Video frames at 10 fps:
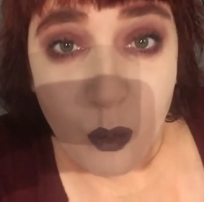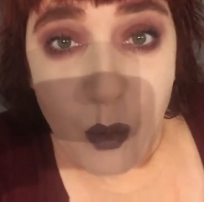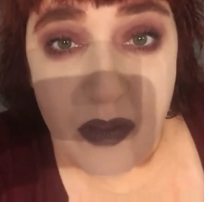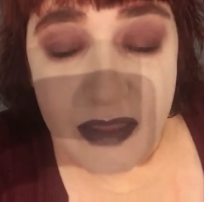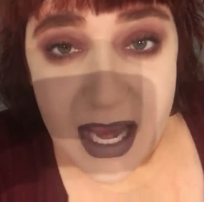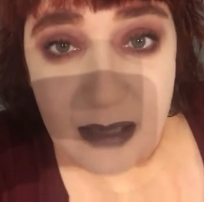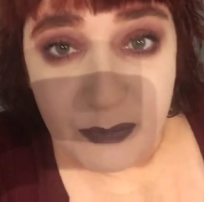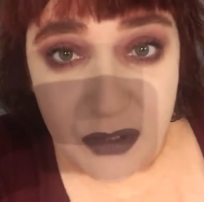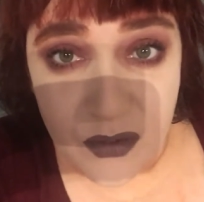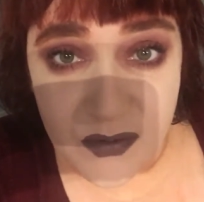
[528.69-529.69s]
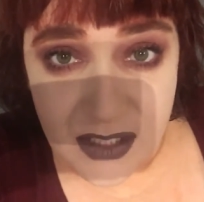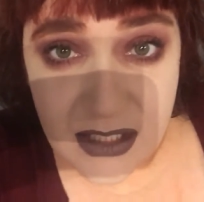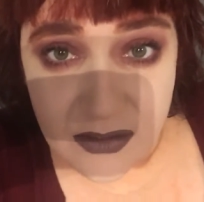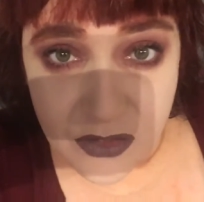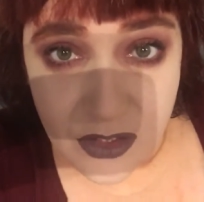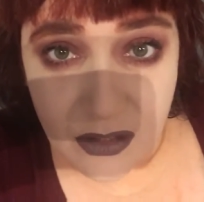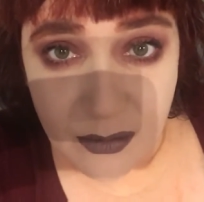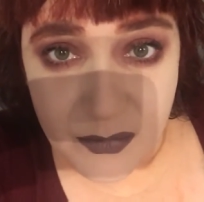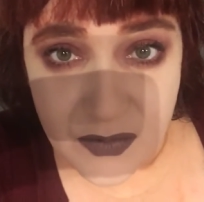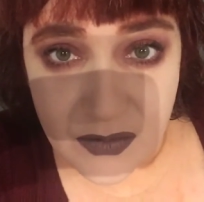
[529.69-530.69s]
when they abuse these
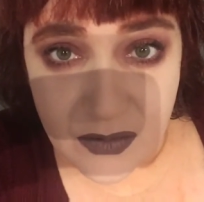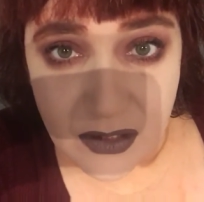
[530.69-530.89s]
terms.